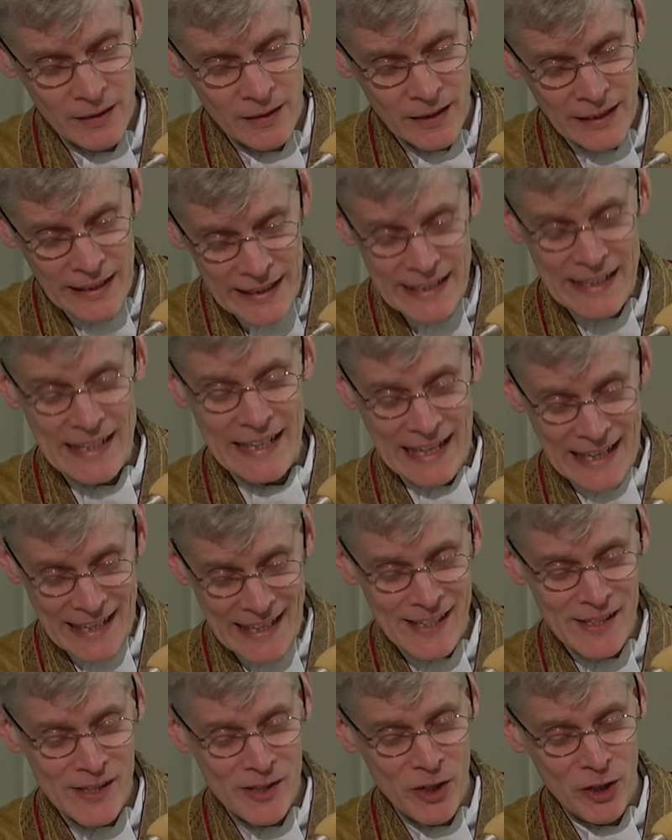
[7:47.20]
He
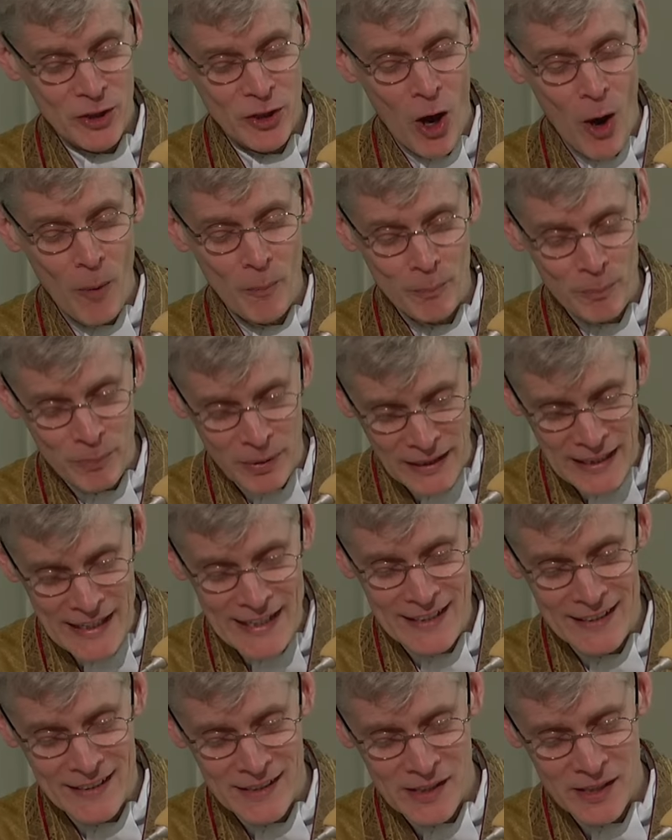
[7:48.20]
is the
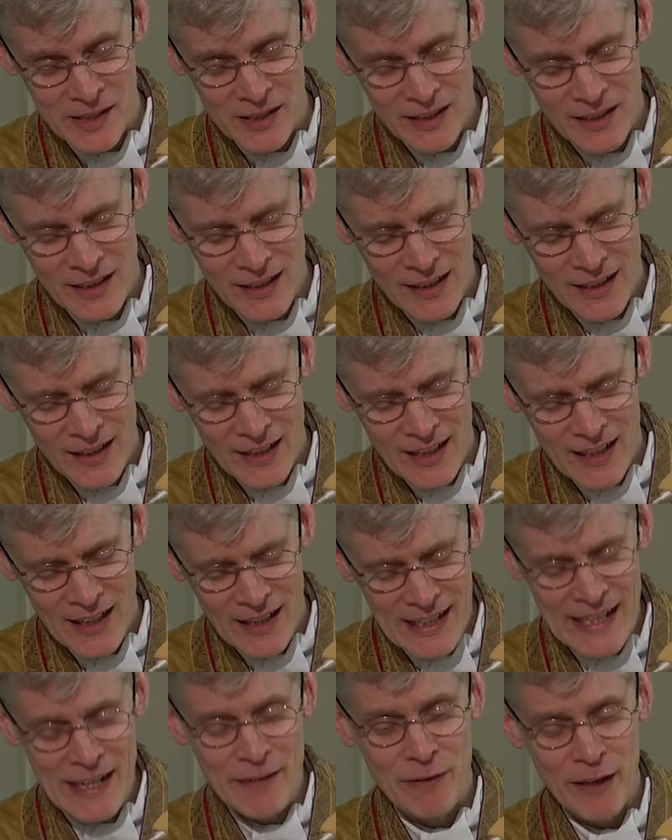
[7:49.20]
complete
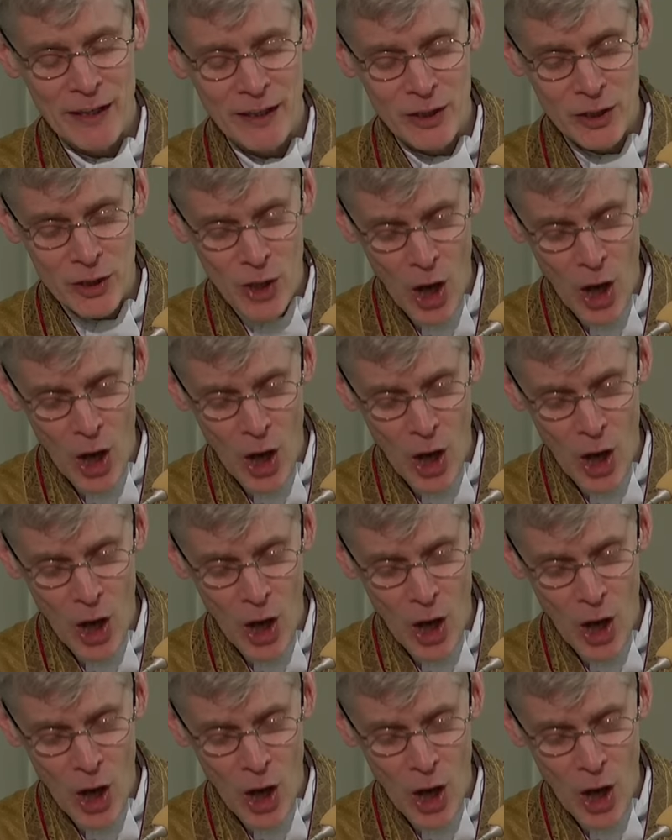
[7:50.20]
living